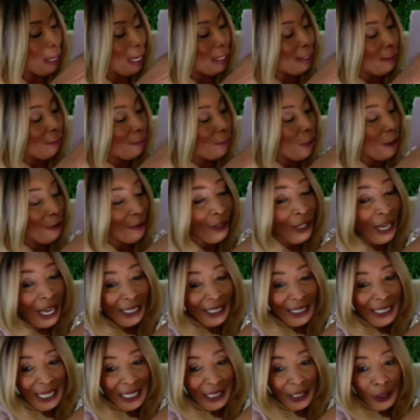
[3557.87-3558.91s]
And if you have not
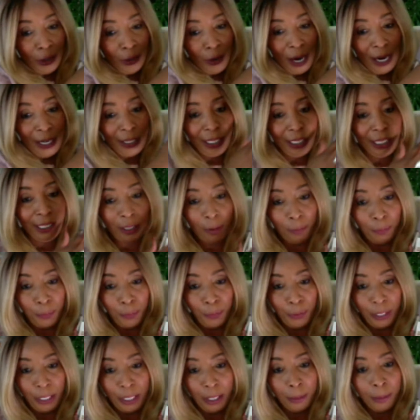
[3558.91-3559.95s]
yet tried the
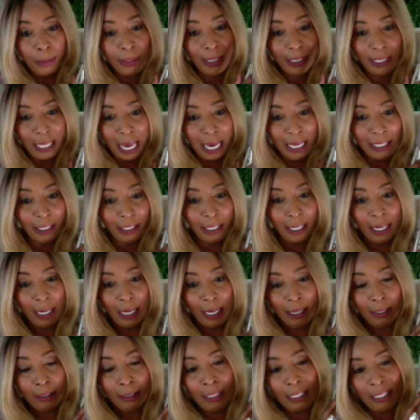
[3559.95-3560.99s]
Supreme set
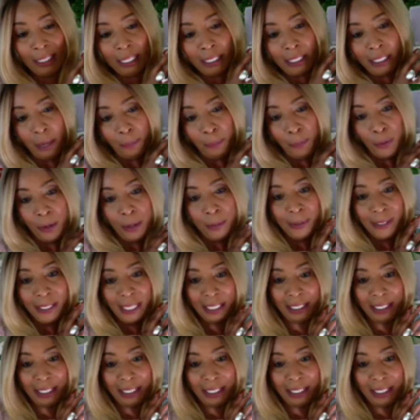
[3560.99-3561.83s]
is $159.